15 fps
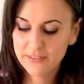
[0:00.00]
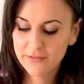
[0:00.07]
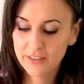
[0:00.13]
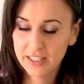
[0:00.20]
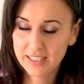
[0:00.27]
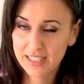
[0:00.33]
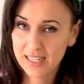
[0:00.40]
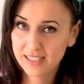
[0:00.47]

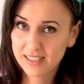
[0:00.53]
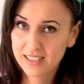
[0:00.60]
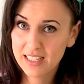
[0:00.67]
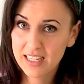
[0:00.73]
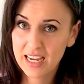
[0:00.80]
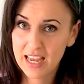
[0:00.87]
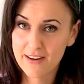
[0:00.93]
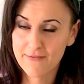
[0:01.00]

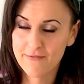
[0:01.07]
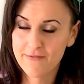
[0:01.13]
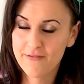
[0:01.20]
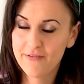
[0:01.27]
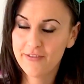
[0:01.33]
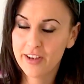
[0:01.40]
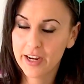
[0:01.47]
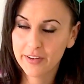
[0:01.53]
Fantastic and
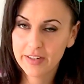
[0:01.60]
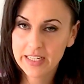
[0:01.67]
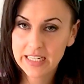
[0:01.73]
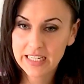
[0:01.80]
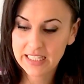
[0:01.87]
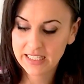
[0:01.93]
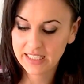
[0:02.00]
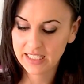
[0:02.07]
very
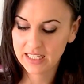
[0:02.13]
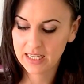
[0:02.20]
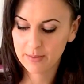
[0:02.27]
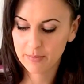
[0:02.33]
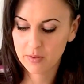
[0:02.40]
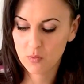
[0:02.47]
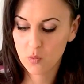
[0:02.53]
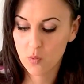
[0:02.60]
easy,
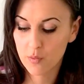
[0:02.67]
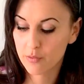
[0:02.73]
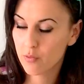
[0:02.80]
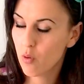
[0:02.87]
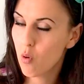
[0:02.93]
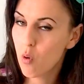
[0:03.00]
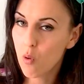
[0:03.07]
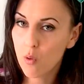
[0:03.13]
can be worn
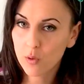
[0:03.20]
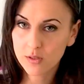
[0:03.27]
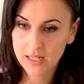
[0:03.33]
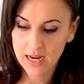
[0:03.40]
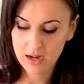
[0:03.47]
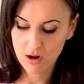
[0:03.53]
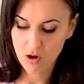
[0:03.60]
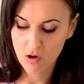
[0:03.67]
all
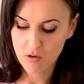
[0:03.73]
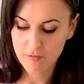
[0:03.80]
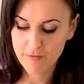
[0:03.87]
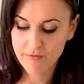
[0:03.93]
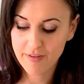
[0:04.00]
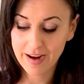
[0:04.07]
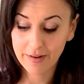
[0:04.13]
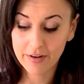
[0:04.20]
day
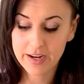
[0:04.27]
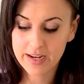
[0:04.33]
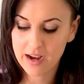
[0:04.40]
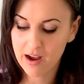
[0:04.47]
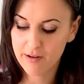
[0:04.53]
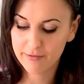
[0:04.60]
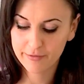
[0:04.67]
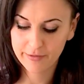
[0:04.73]
long, very
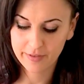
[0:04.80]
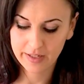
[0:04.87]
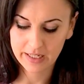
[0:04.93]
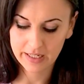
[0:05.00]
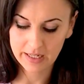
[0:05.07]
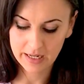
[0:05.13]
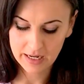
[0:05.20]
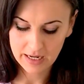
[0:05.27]

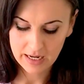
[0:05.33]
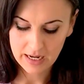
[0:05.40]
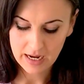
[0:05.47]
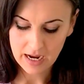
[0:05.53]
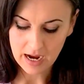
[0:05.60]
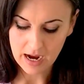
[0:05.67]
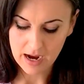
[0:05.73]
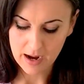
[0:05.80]
comfy.
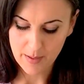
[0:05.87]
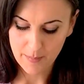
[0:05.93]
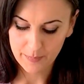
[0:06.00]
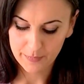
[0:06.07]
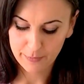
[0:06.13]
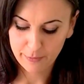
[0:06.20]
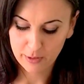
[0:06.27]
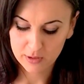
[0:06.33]

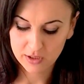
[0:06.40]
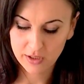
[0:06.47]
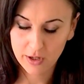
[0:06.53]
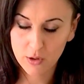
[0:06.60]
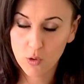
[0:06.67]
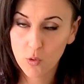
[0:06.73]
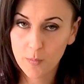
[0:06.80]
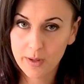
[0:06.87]
Felt
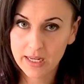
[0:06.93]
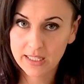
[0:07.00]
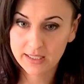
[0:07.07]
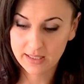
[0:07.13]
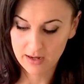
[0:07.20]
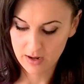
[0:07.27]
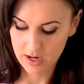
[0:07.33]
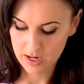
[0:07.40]
circle
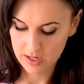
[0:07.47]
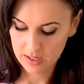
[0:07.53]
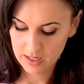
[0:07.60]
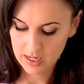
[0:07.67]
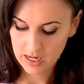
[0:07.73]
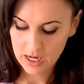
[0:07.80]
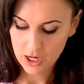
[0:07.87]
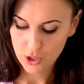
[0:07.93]
means there are
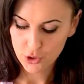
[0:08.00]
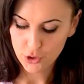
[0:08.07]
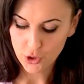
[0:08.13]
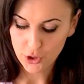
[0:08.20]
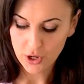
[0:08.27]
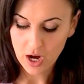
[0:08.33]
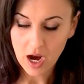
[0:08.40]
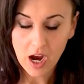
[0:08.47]

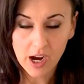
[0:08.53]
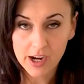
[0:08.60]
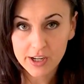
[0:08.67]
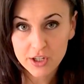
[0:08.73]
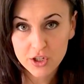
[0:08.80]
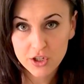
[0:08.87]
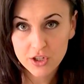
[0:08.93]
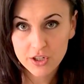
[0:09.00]
no
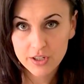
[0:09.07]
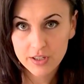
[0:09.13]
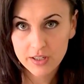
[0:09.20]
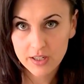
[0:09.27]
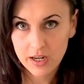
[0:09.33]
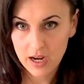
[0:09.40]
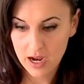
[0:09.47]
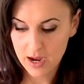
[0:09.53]
harsh
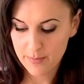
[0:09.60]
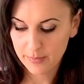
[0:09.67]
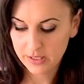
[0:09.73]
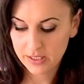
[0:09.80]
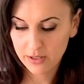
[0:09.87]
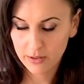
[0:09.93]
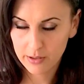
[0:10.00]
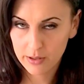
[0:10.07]

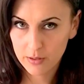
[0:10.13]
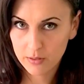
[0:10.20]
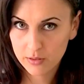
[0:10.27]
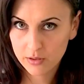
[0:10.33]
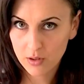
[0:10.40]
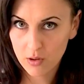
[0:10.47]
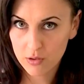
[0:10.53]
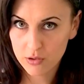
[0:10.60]

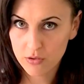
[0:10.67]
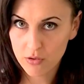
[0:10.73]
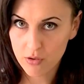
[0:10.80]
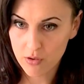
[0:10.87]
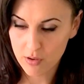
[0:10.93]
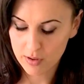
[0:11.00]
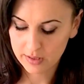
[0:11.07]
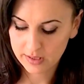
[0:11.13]
materials on
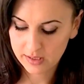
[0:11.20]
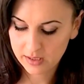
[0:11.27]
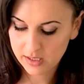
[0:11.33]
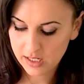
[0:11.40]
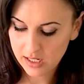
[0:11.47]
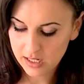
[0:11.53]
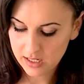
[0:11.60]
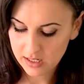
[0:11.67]
your
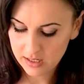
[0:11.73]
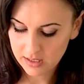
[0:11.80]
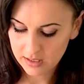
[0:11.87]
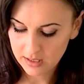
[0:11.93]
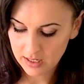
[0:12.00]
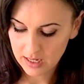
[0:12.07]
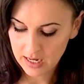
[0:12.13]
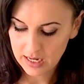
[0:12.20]

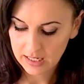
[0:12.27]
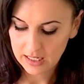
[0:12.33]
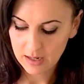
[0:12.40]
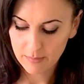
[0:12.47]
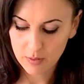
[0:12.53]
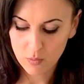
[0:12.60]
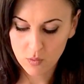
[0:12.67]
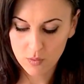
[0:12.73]
skin,
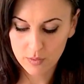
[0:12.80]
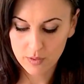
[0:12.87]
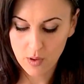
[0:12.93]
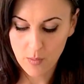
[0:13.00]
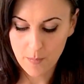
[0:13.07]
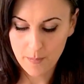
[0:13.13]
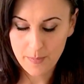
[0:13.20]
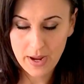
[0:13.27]
can be worn
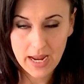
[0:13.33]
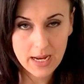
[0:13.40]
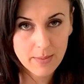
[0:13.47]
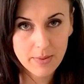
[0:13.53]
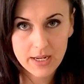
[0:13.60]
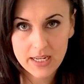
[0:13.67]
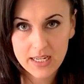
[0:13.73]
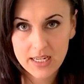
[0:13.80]
on
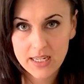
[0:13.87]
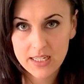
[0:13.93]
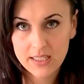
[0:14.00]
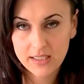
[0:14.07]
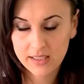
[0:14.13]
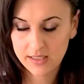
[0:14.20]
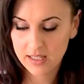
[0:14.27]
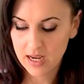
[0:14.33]
babies,